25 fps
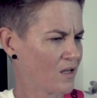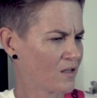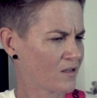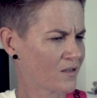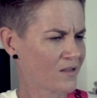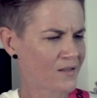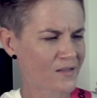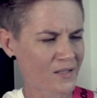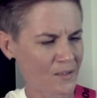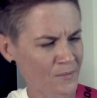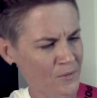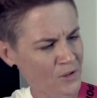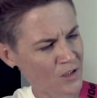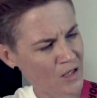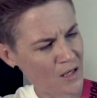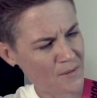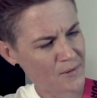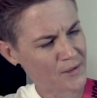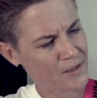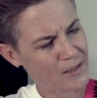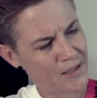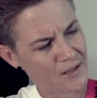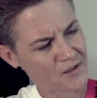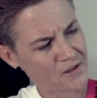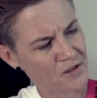So
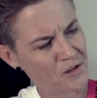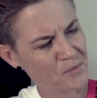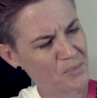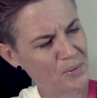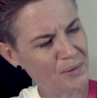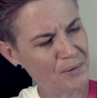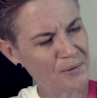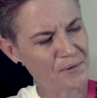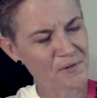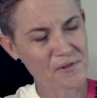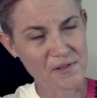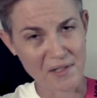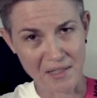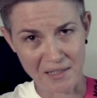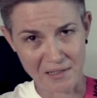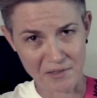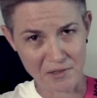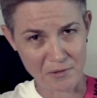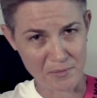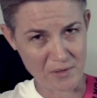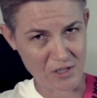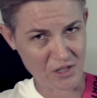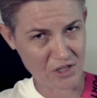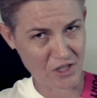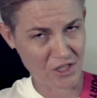sometimes it actually pulls it a
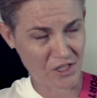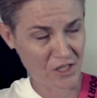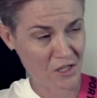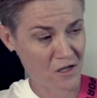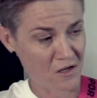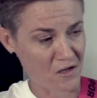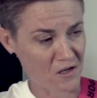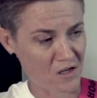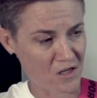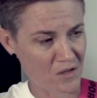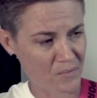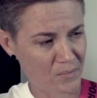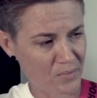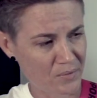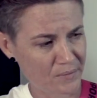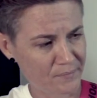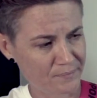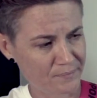little bit sharp.